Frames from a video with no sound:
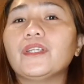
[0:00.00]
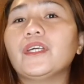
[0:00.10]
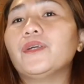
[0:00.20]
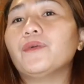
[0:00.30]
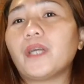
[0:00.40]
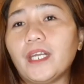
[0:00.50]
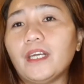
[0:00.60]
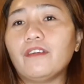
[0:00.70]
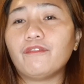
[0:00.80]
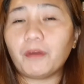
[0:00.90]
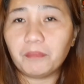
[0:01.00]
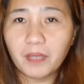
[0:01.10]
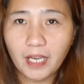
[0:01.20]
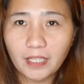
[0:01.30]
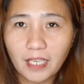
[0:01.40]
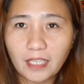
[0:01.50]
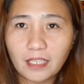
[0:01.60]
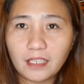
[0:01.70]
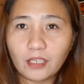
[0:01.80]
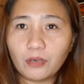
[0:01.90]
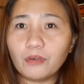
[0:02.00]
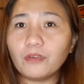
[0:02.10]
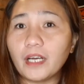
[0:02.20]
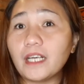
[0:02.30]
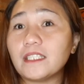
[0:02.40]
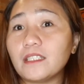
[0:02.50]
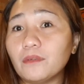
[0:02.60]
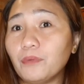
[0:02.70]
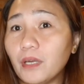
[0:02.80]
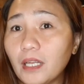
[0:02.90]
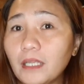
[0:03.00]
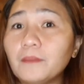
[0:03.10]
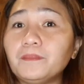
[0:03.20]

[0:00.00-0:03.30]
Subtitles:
you can earn from that, and then the Google Adsense will